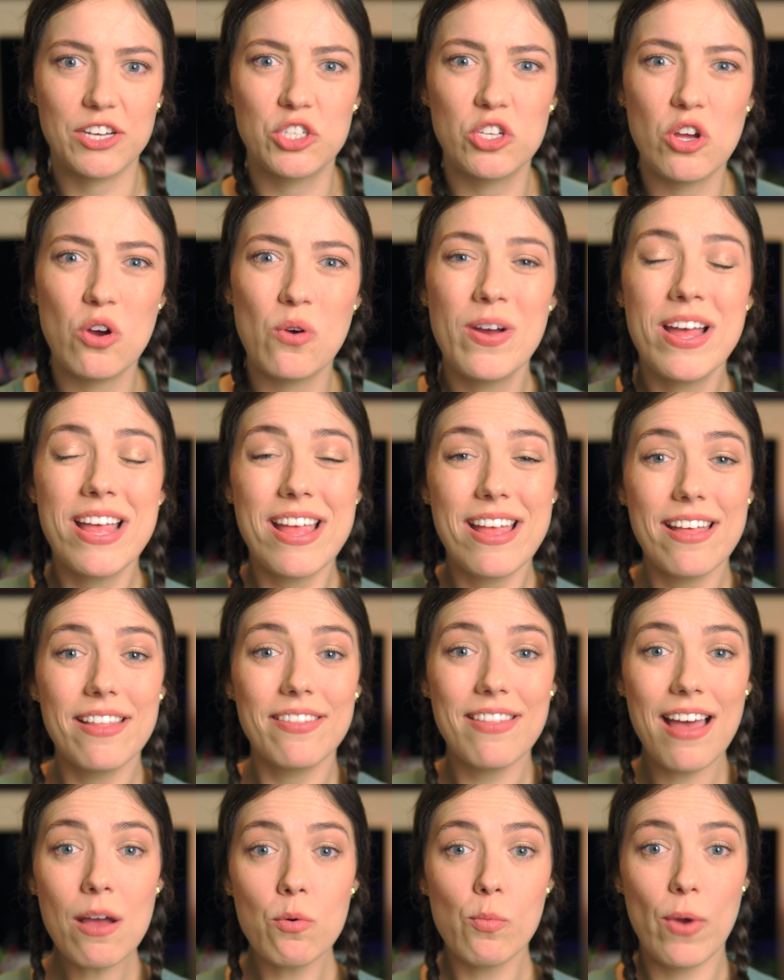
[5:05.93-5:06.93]
So
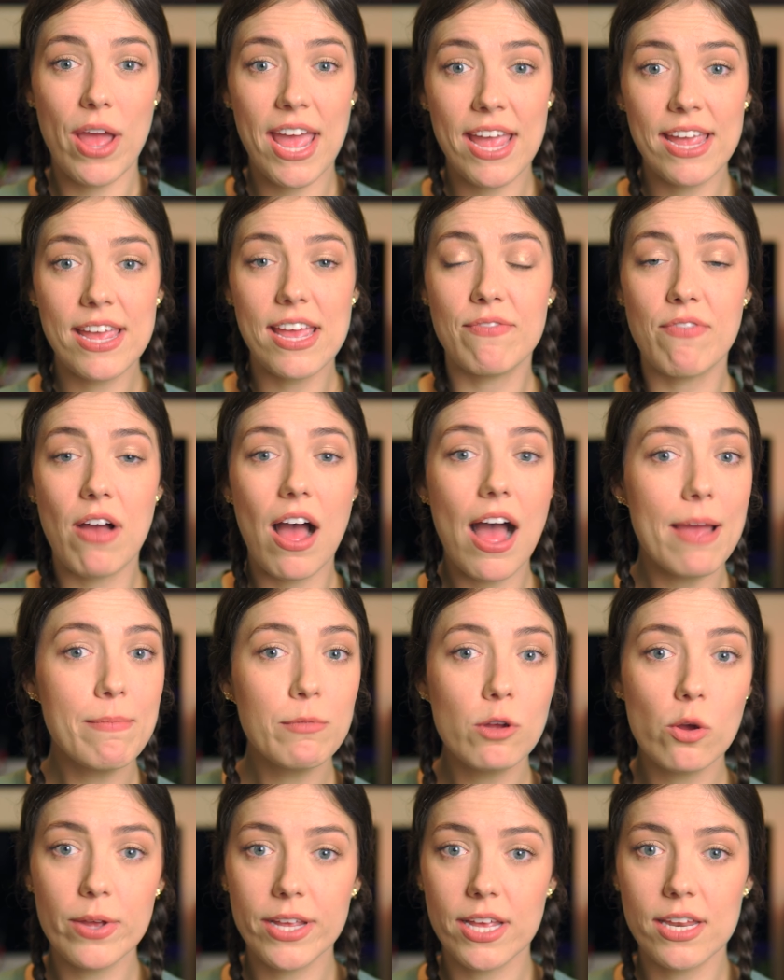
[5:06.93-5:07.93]
that way, if
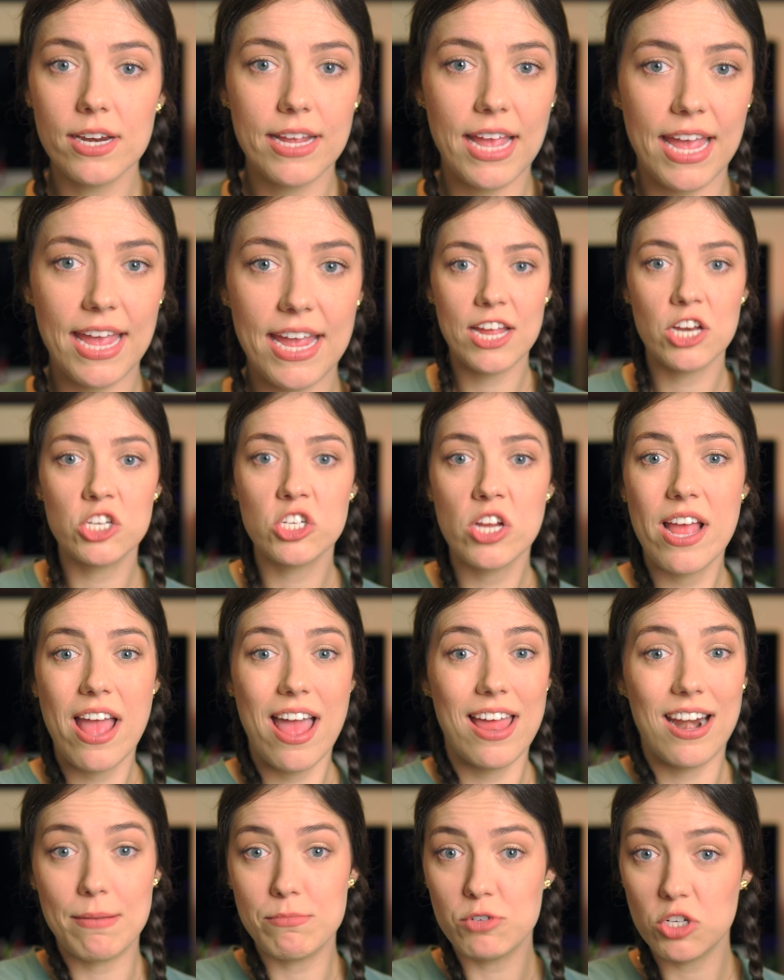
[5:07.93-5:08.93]
I'm going in a cage
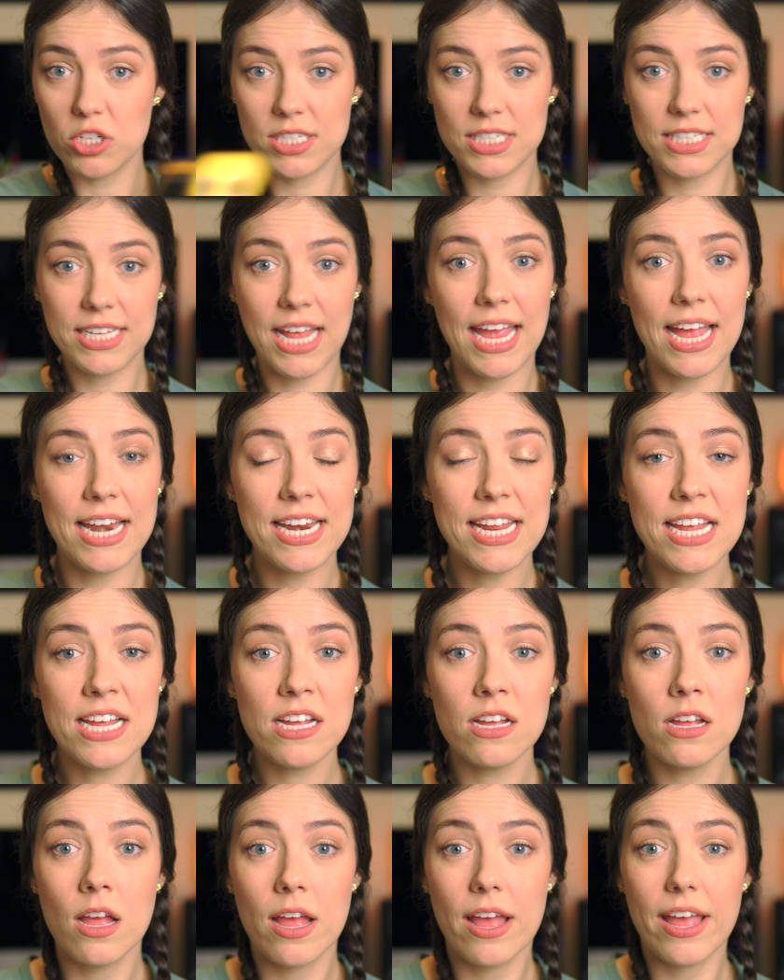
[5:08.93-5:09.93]
and I'm just
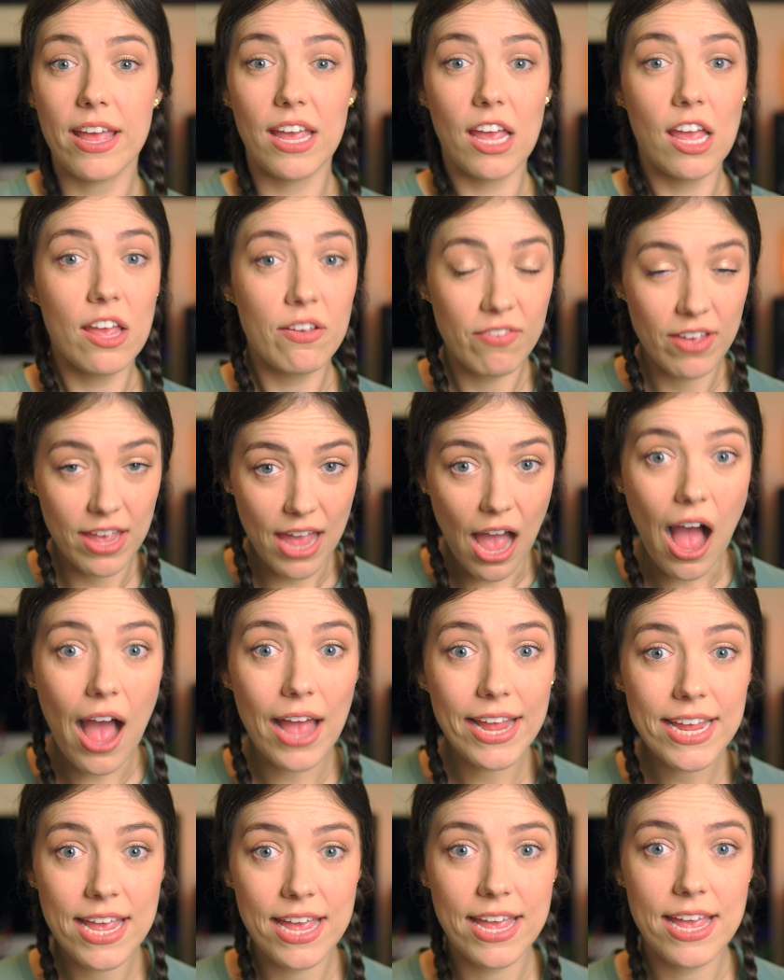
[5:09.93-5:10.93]
scanning, if
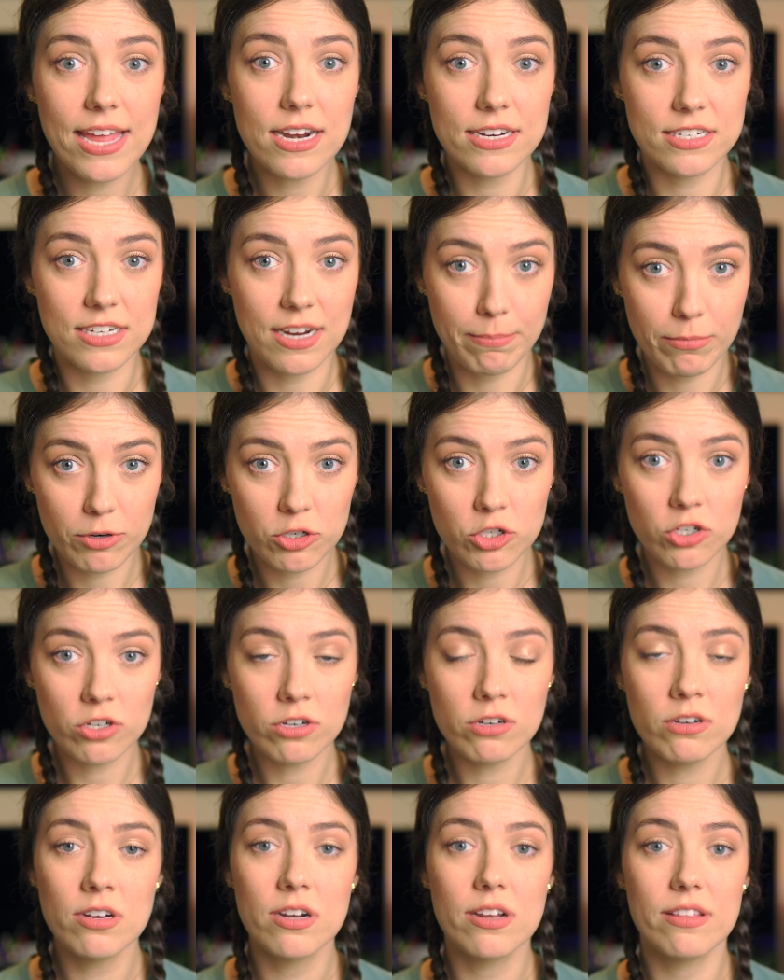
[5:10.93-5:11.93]
I hit a
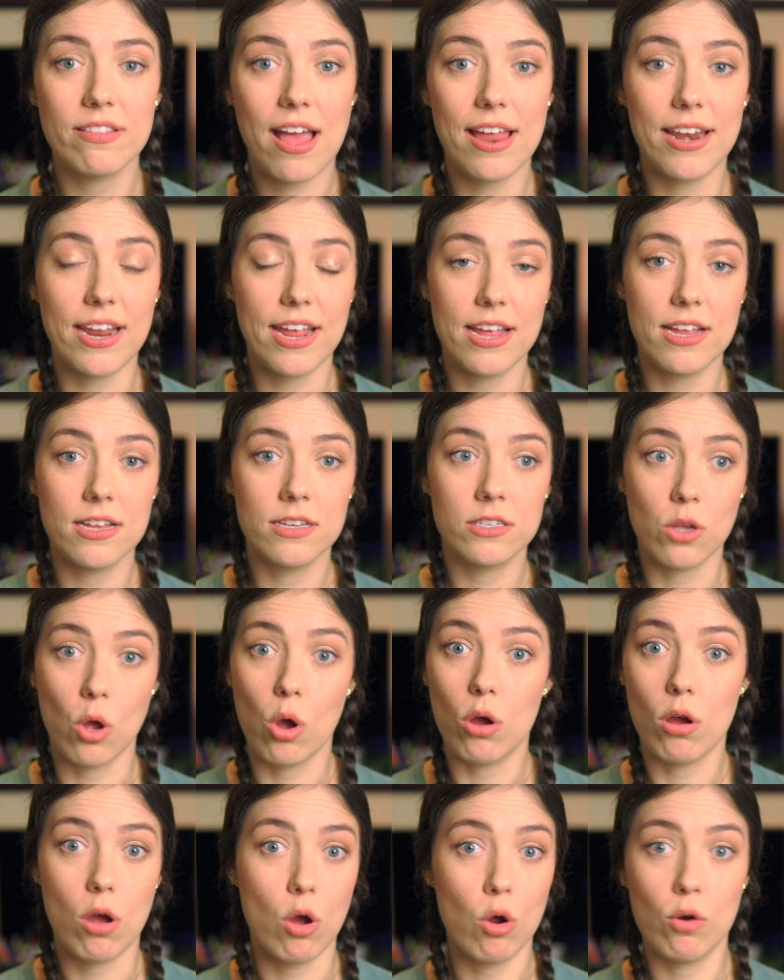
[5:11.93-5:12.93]
temperature that is
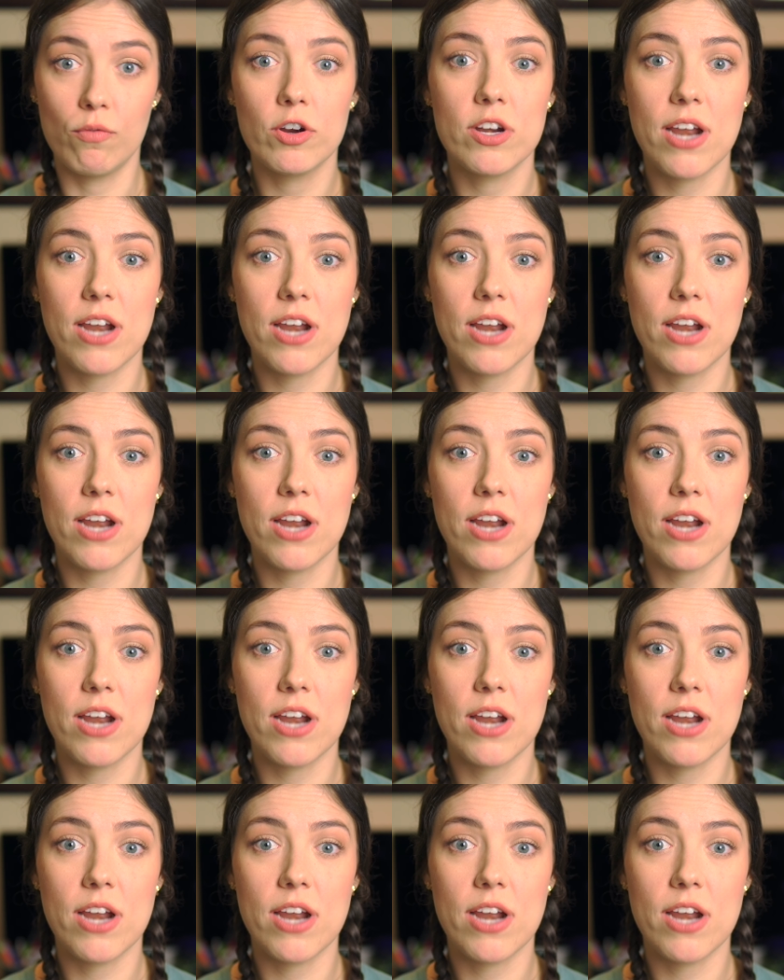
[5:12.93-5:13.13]
over